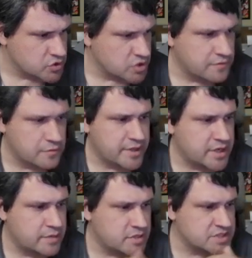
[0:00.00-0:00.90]
Strictly
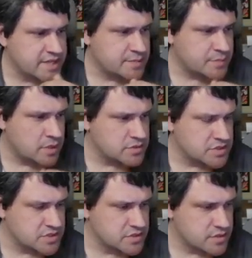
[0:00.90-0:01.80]
forbidden, must stay at the
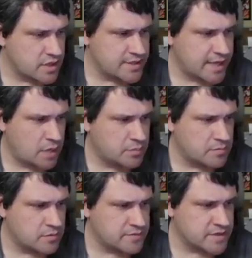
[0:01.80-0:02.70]
post. Allowed,
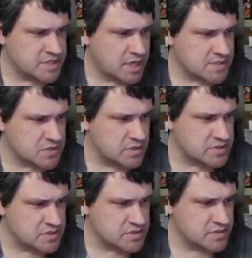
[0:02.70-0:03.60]
but will face
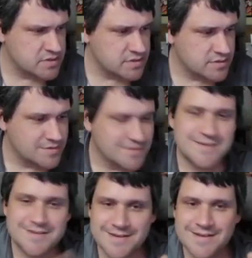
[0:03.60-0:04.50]
consequences.
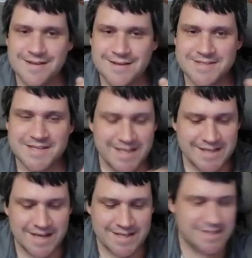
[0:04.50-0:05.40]
See, I
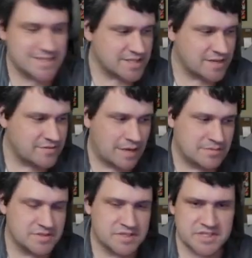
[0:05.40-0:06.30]
like these kind of
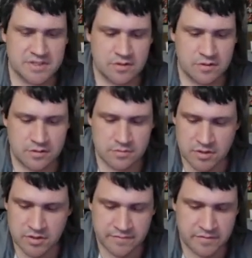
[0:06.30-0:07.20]
options. This is like the whole
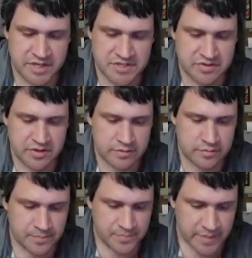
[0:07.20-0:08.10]
rolling for yes or no.
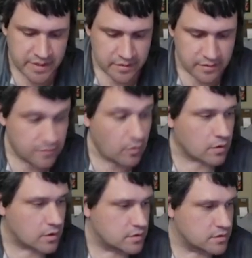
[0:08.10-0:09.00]

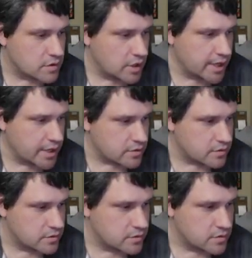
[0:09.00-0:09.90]
4 again.
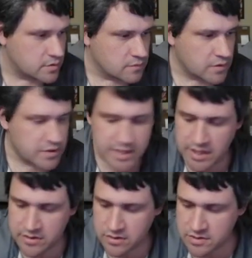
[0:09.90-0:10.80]
Freely
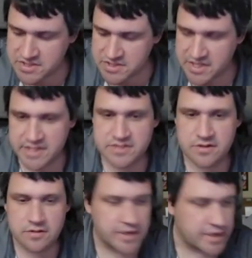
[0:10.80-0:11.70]
allowed, no questions asked.
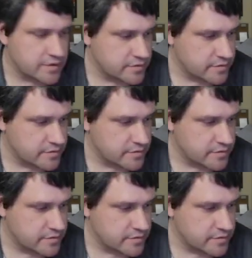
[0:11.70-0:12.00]
Okay.